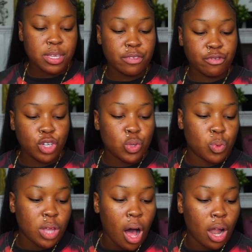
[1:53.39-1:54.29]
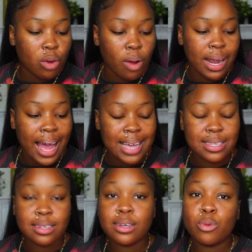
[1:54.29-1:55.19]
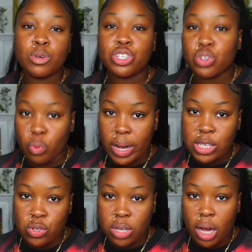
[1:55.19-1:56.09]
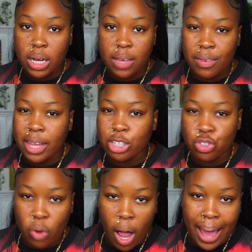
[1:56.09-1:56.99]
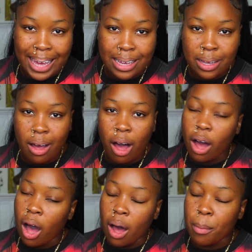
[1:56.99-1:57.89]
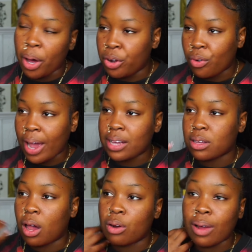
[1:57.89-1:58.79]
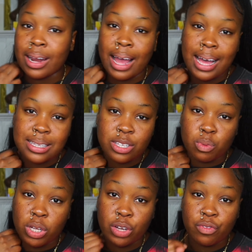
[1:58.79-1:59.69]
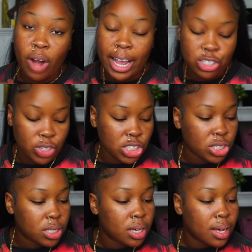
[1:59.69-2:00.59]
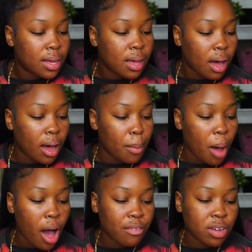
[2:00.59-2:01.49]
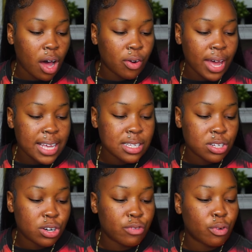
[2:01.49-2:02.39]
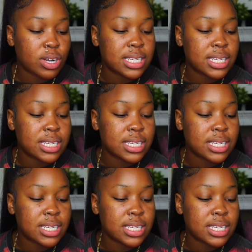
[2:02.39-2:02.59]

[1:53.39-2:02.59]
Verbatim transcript: It's infused with hyaluronic acid, which is great, so it's not gonna give you that dry um, under eye because hyaluronic acid is really good for hydration um, avocado ester for a